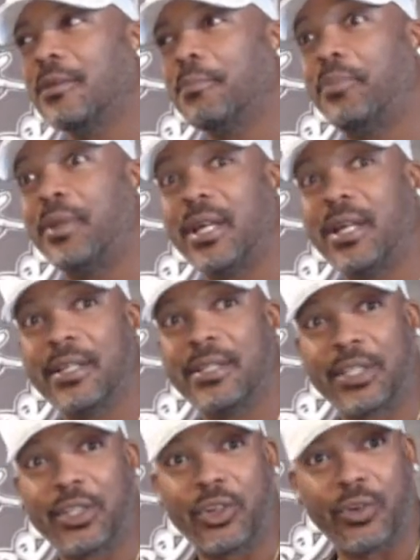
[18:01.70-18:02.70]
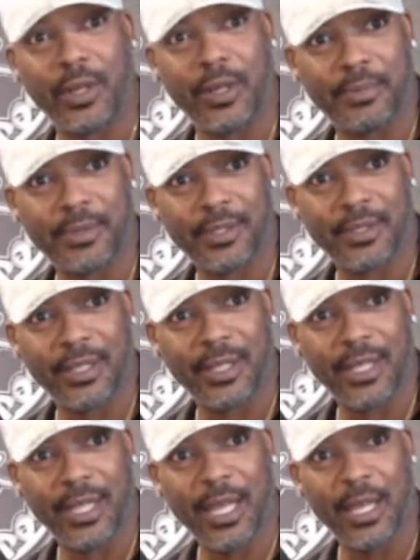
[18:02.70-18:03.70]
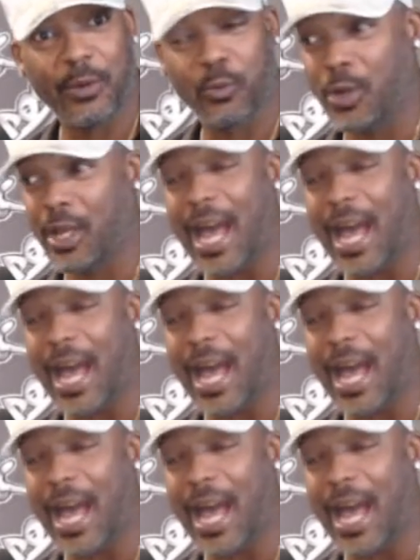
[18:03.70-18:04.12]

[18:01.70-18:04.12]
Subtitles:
Bloods and Crips, and where